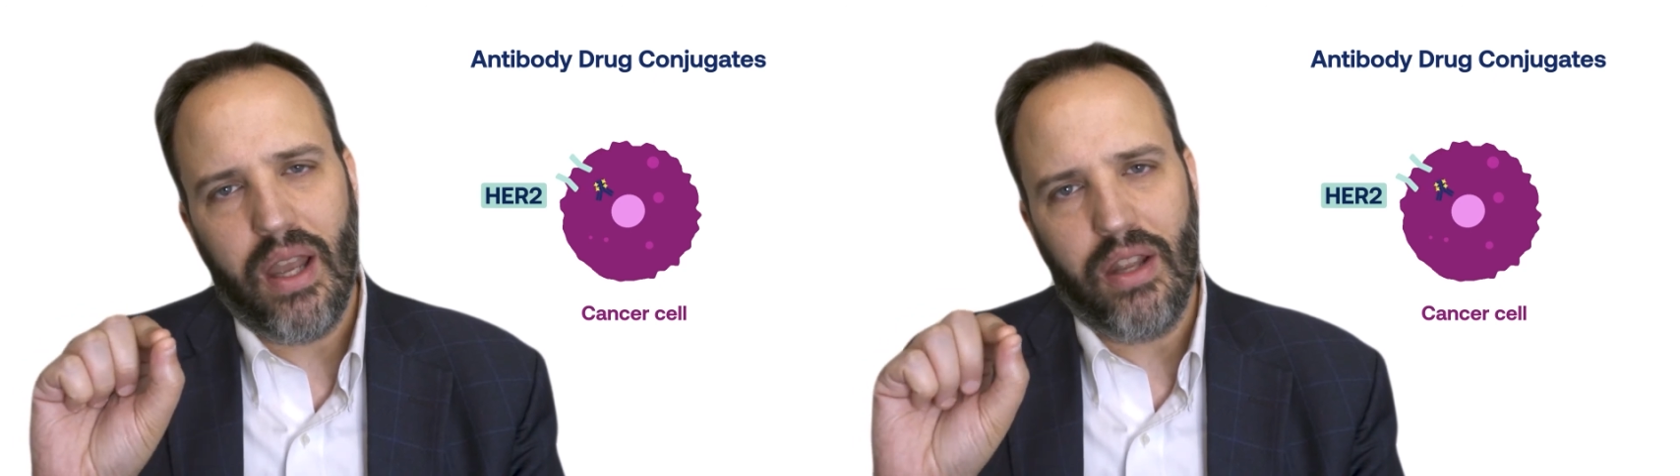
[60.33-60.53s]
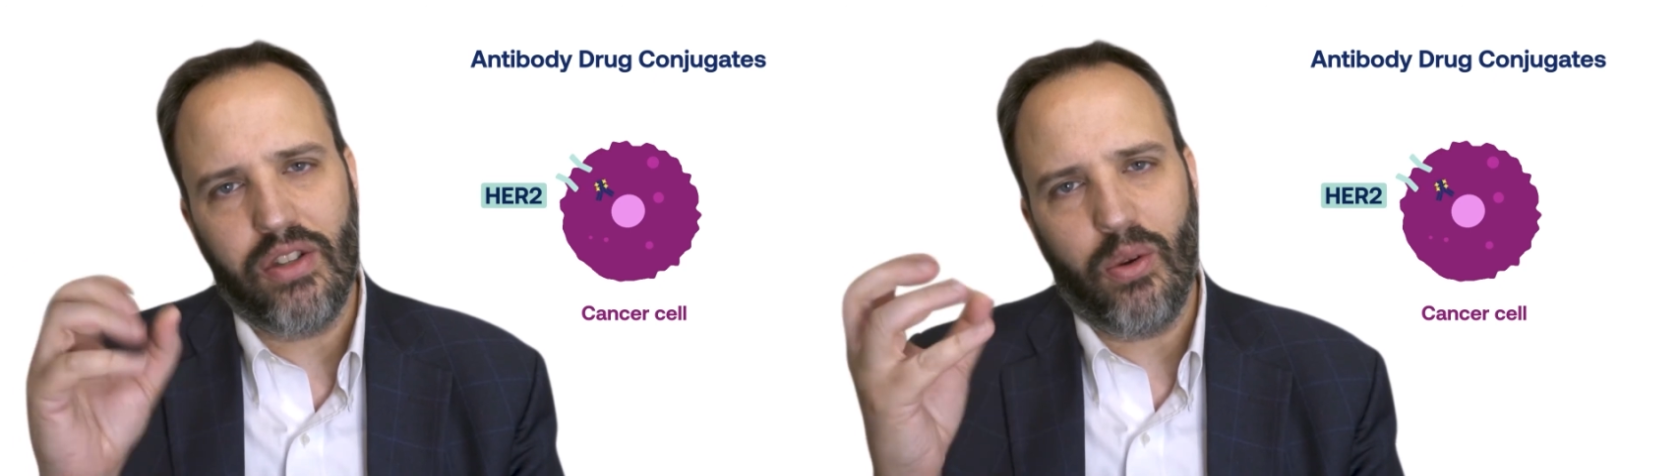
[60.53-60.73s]

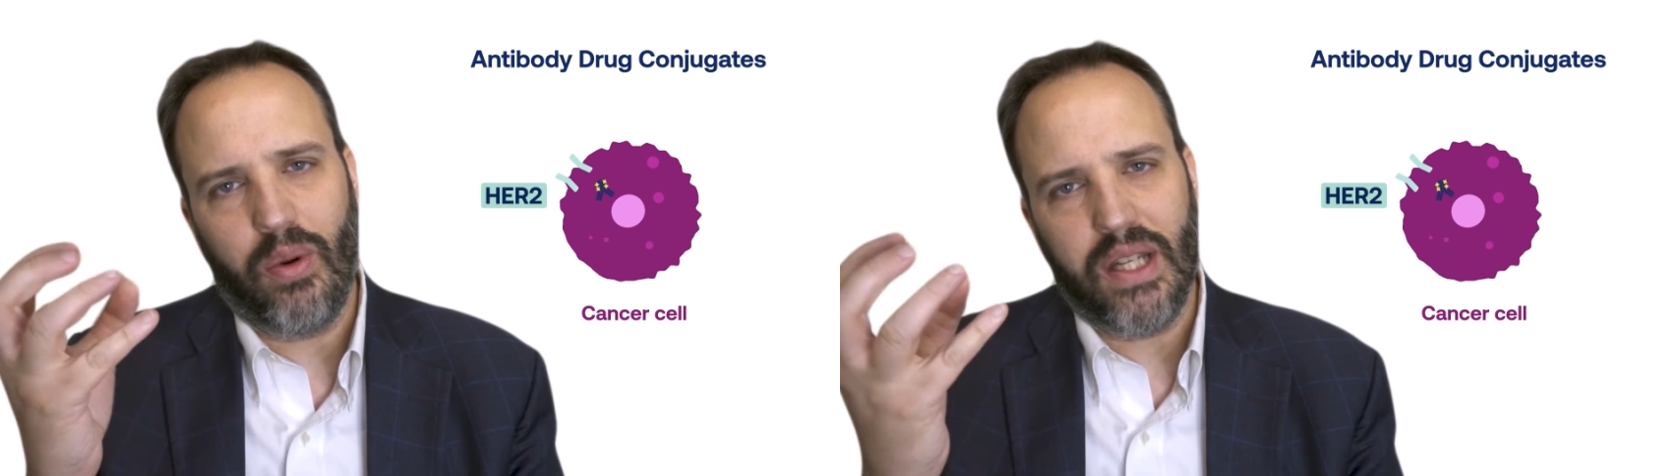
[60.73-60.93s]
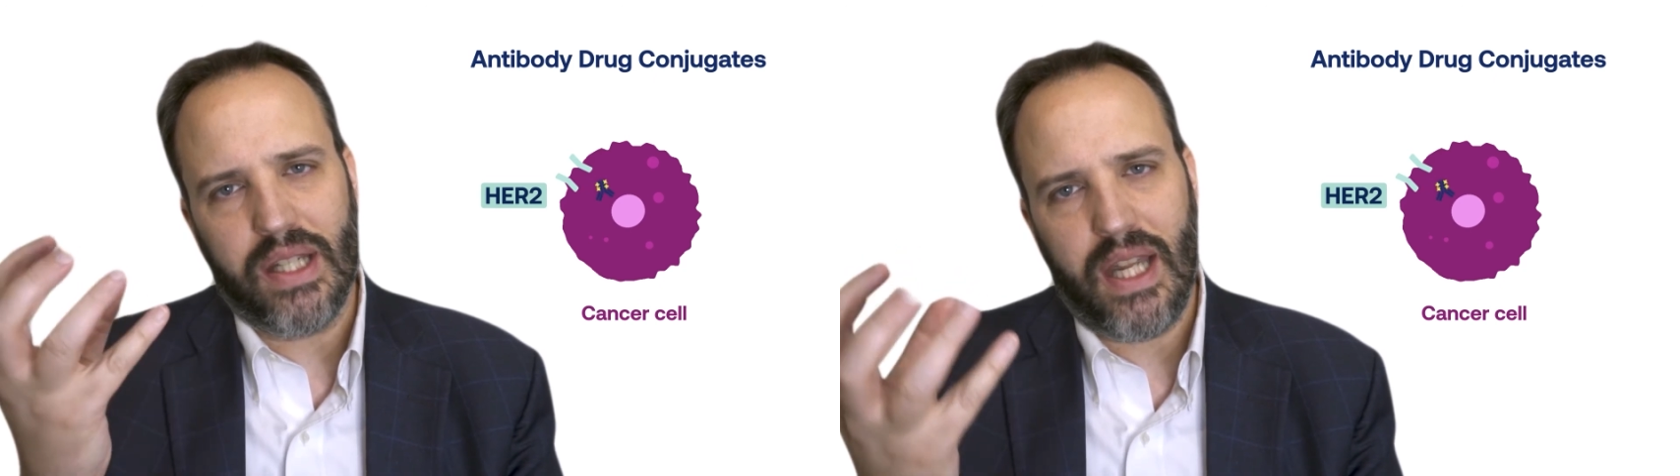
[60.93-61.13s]
And so
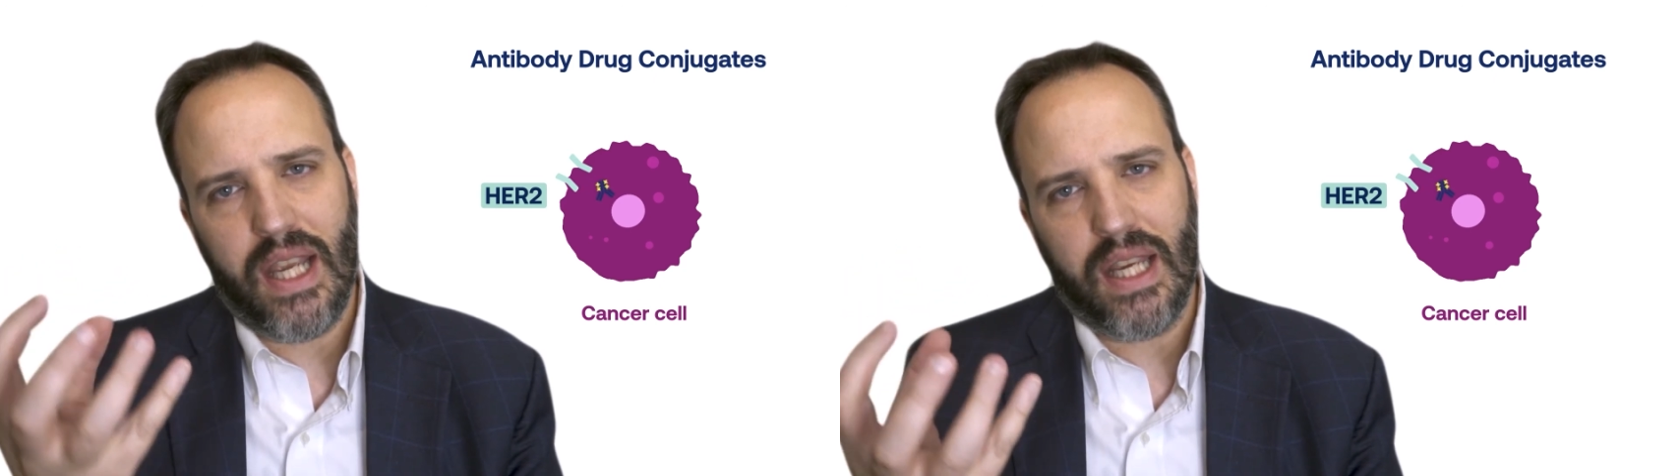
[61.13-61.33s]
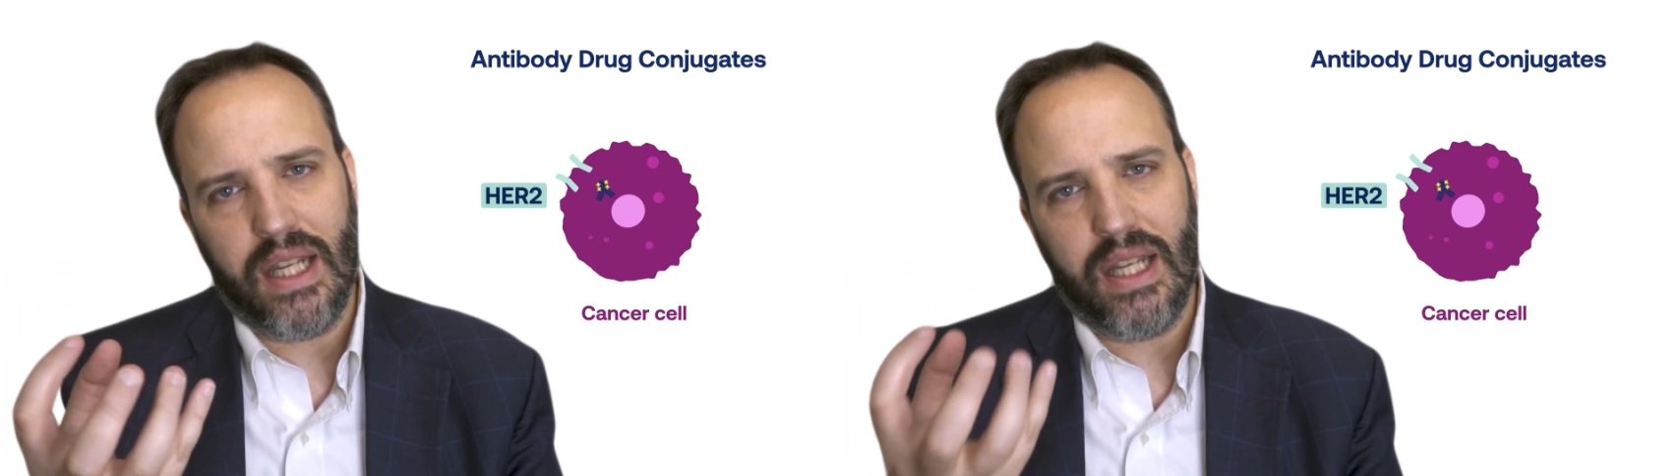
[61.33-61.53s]
when it's
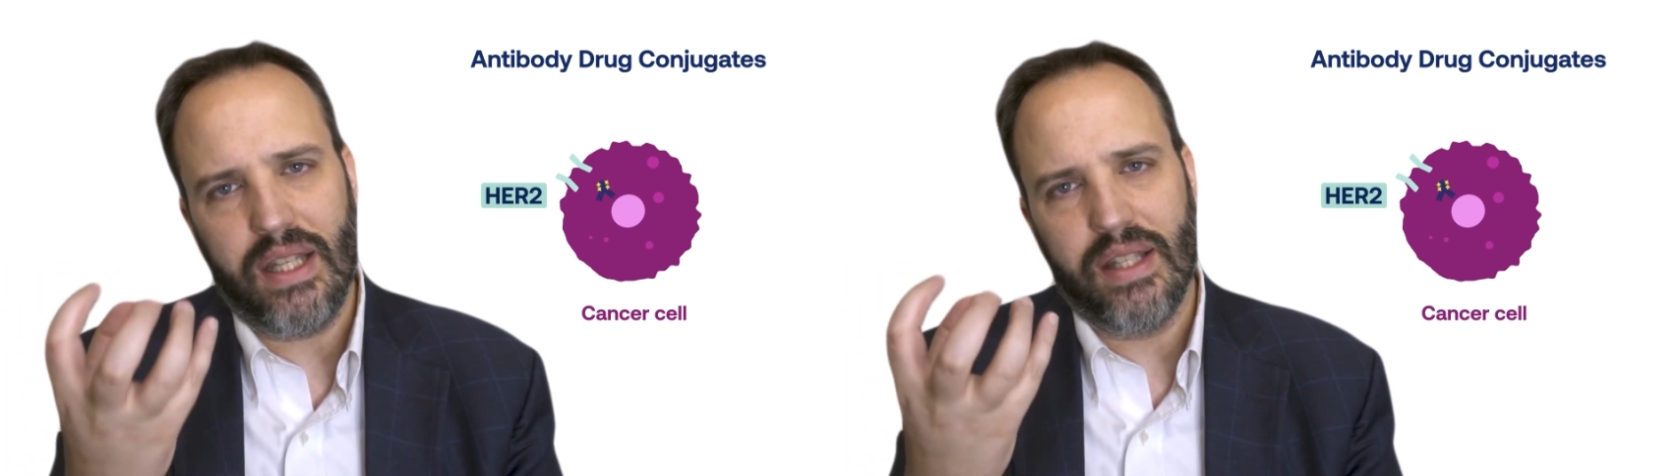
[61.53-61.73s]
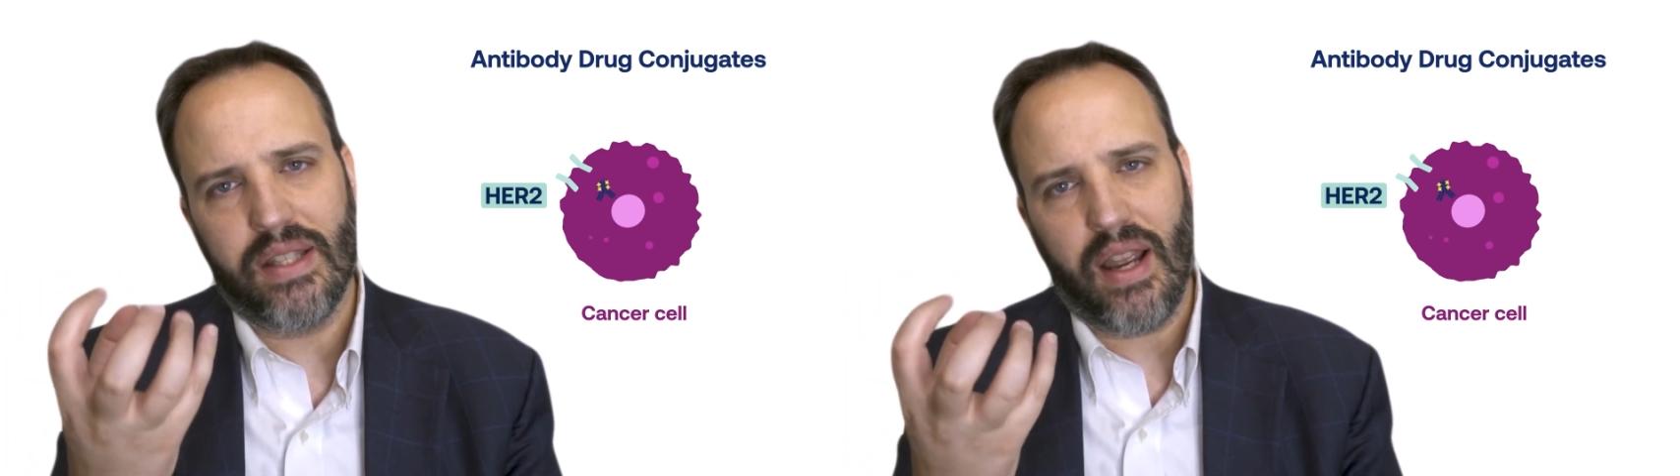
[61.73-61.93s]
taken
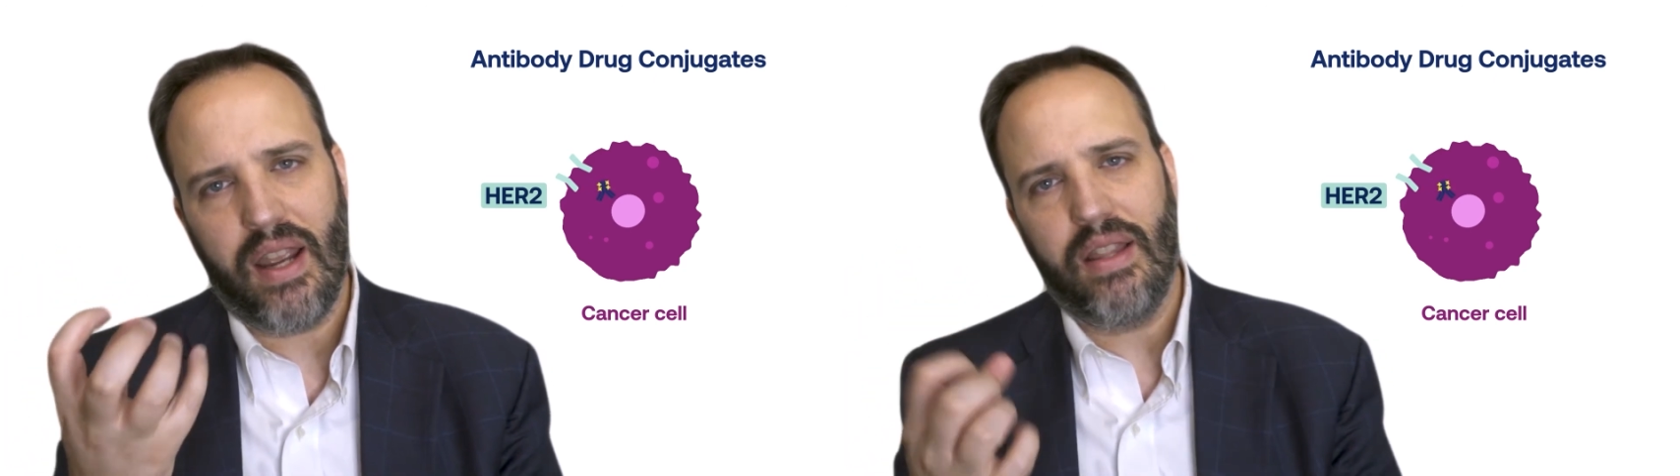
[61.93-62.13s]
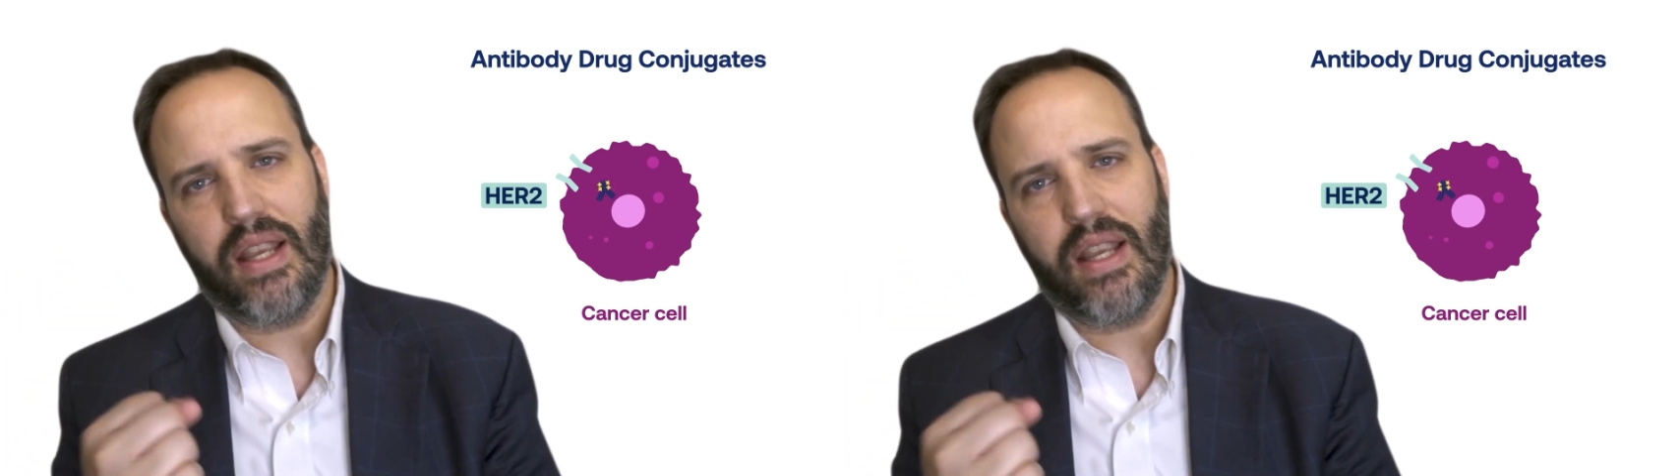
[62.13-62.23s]
inside